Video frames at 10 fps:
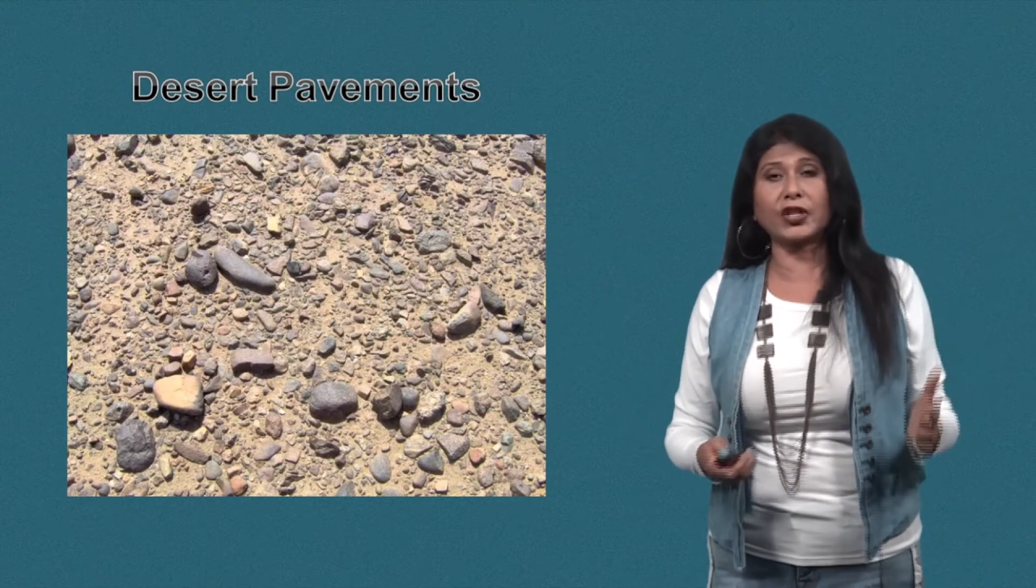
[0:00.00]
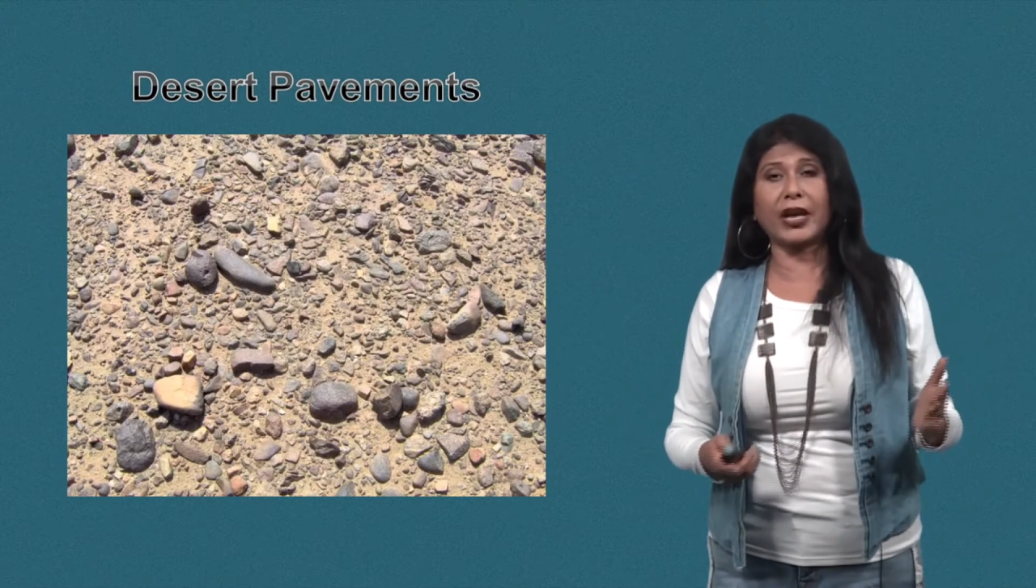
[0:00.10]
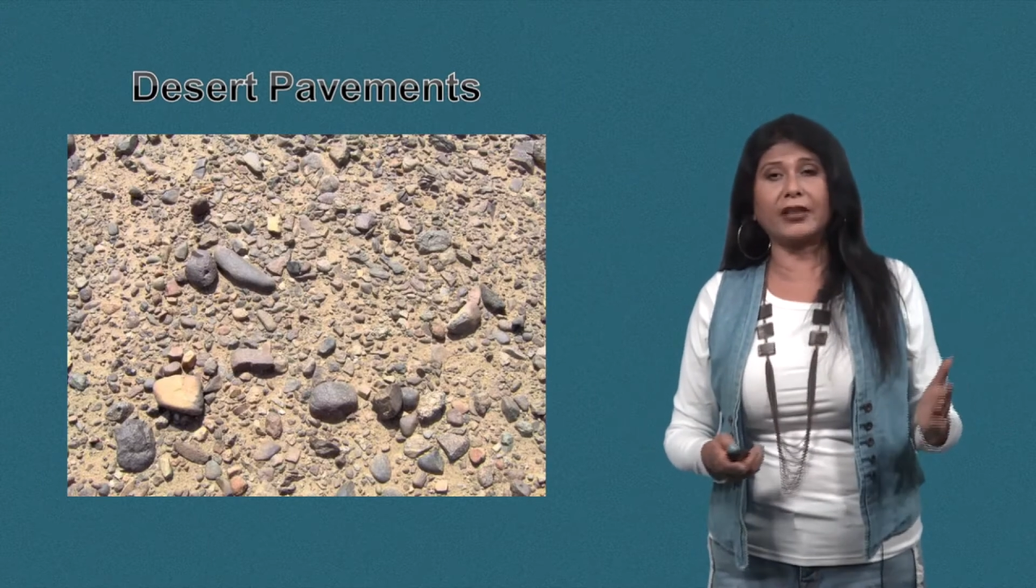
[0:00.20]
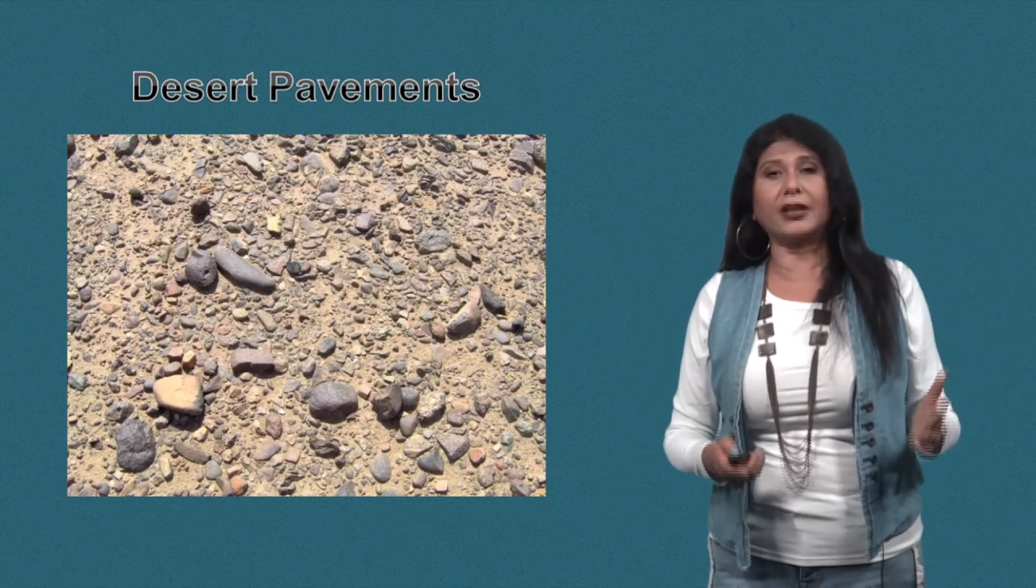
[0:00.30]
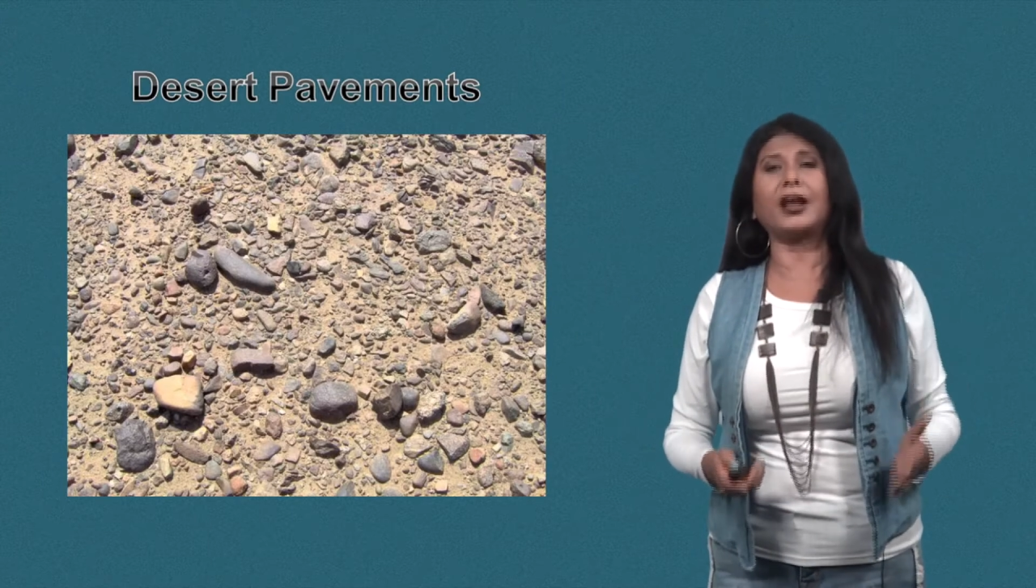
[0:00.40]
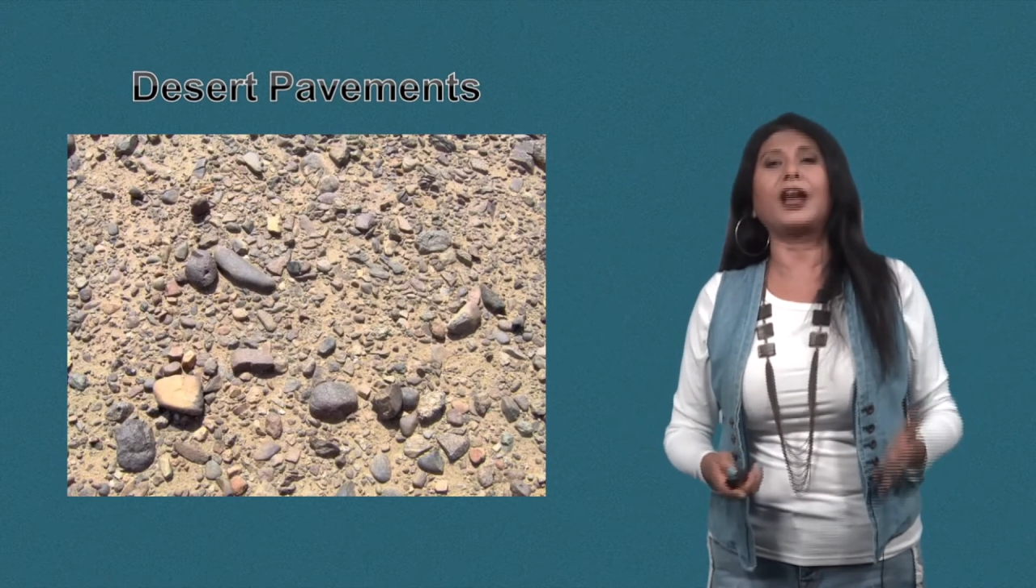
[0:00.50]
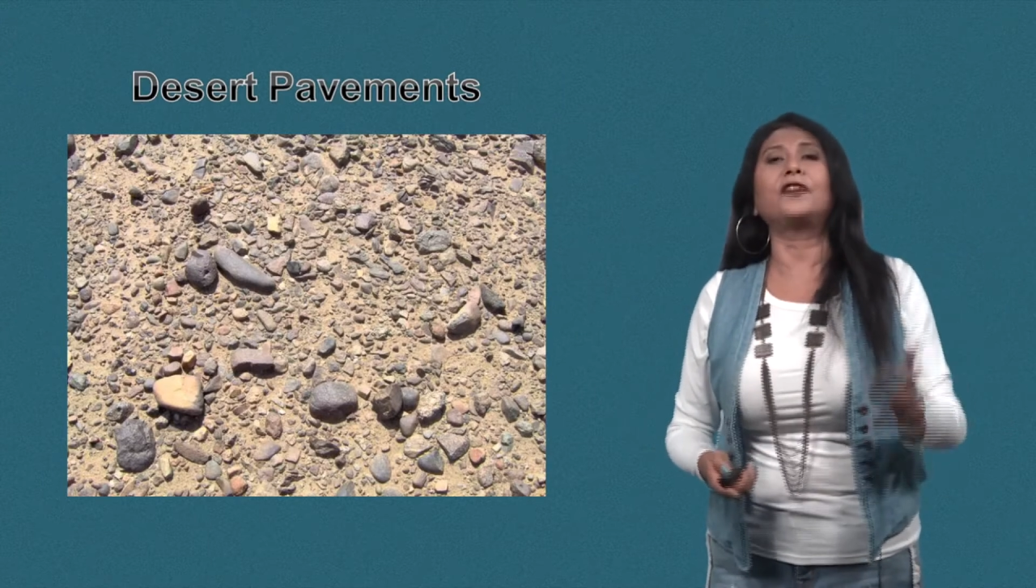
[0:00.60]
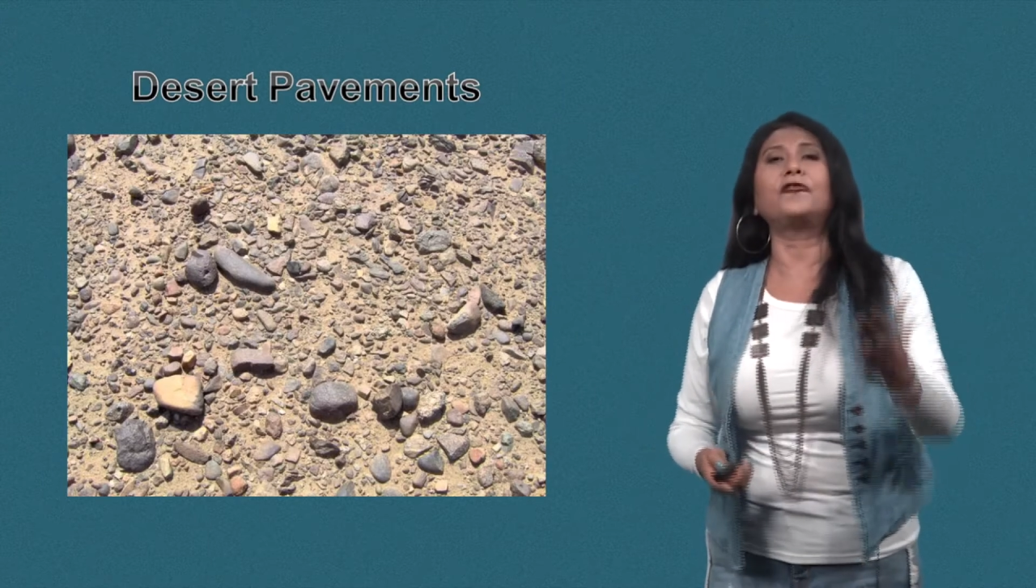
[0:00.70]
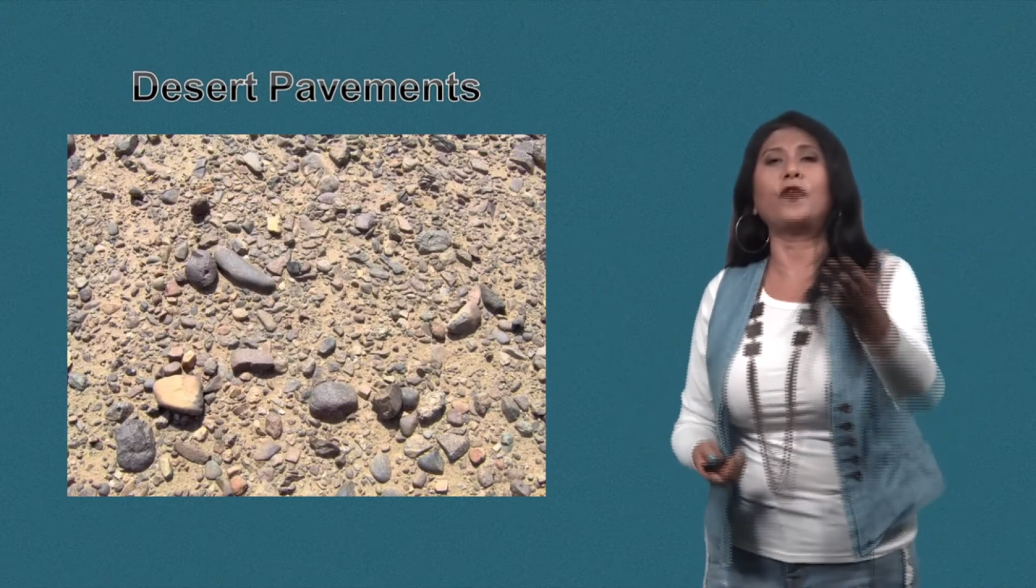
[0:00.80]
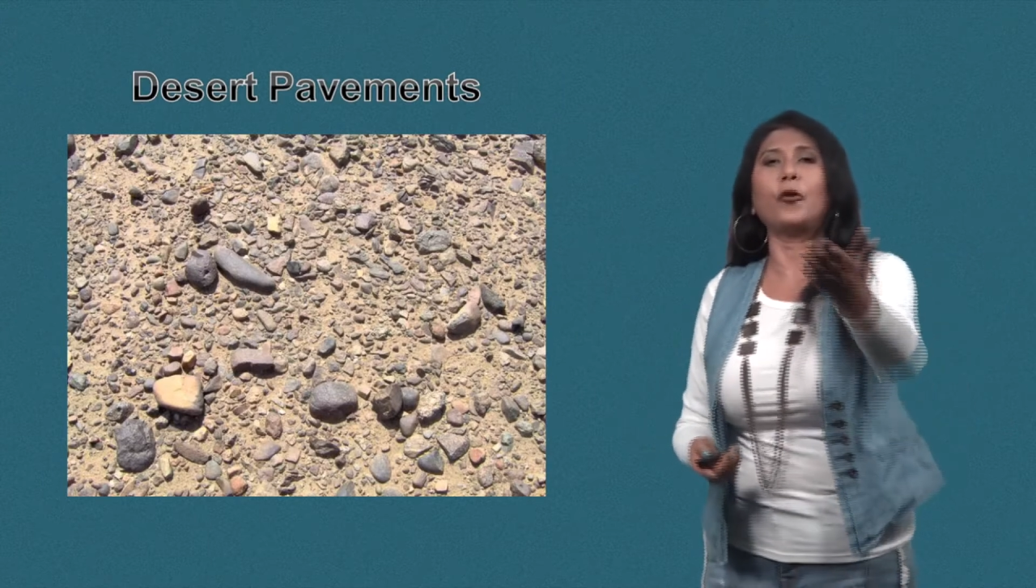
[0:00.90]
together
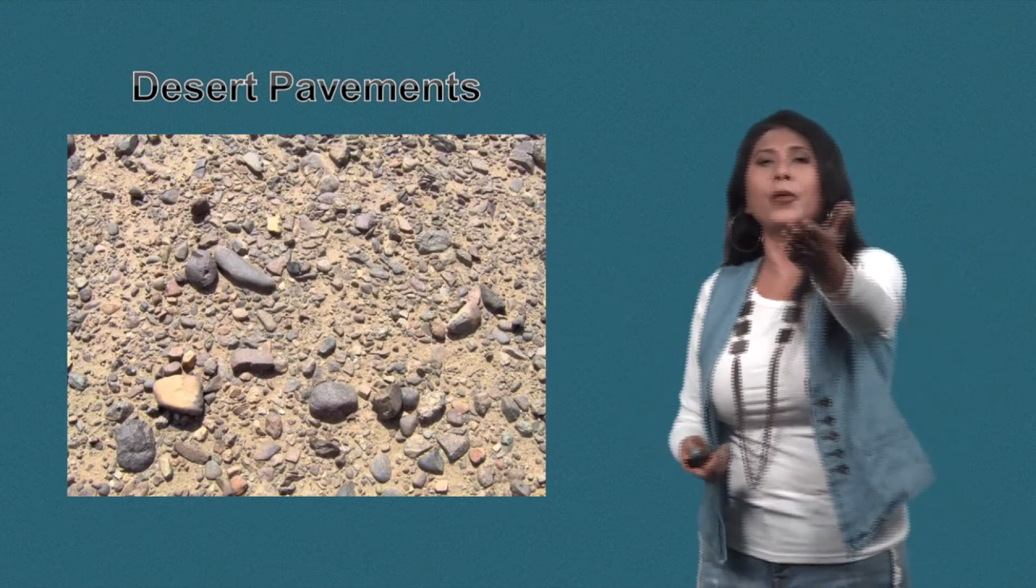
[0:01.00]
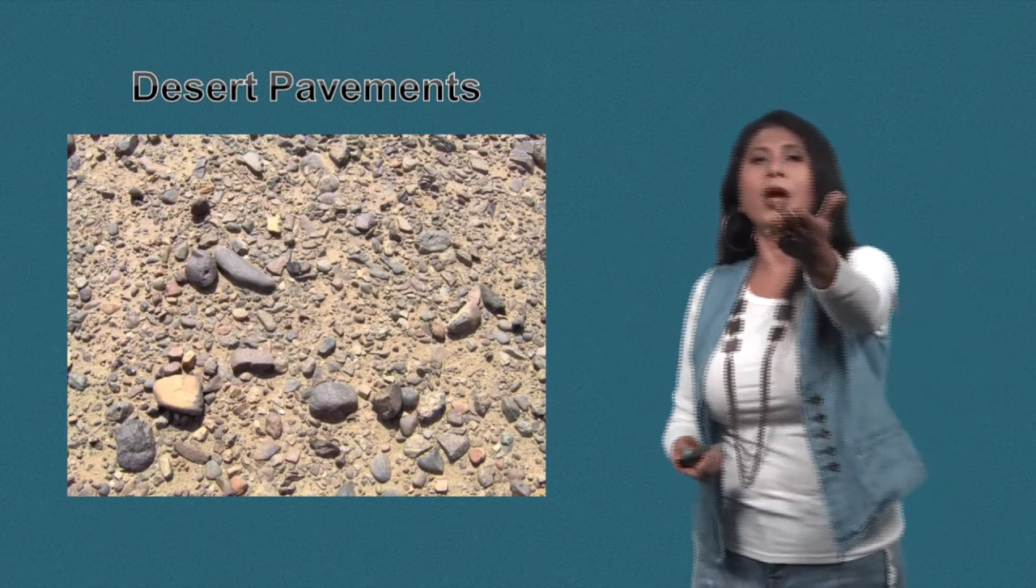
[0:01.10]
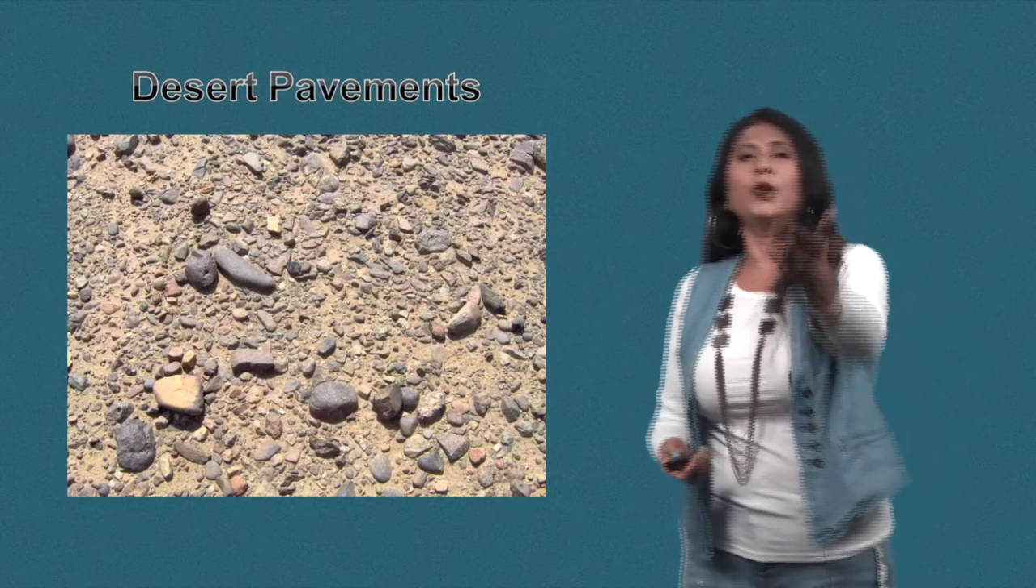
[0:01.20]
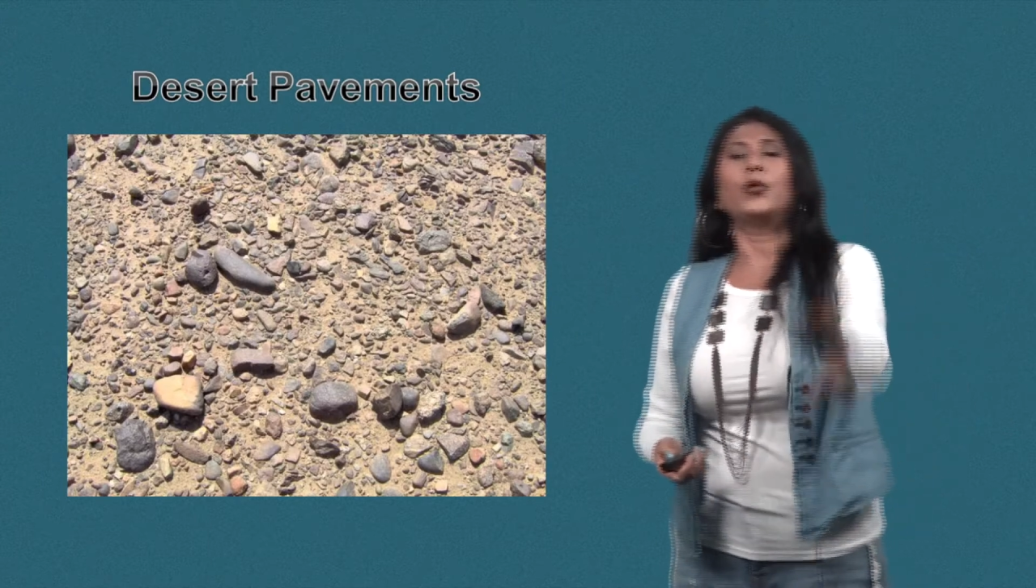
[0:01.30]
and form